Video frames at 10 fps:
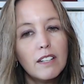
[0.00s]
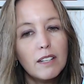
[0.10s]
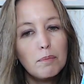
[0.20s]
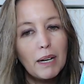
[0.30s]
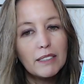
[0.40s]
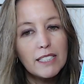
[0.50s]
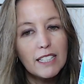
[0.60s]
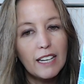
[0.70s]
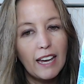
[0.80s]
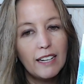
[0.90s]
my Lizzie
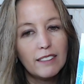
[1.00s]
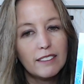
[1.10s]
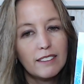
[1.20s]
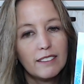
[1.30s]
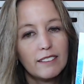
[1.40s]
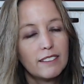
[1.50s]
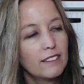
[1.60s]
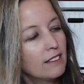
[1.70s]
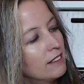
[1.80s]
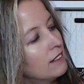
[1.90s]
Kate,
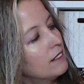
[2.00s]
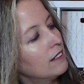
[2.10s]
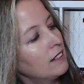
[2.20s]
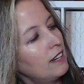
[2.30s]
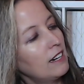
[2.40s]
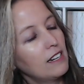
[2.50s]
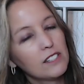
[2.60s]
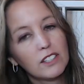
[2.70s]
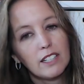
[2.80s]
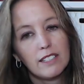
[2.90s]
and it's a
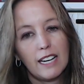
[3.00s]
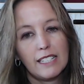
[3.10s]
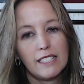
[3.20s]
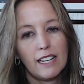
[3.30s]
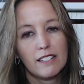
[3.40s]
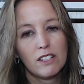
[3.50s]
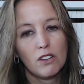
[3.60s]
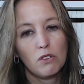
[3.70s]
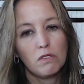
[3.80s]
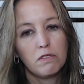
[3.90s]
Goodnight Santa
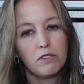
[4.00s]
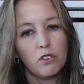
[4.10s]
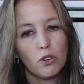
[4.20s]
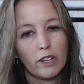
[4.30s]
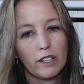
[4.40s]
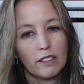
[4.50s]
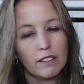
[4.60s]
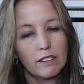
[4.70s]
04.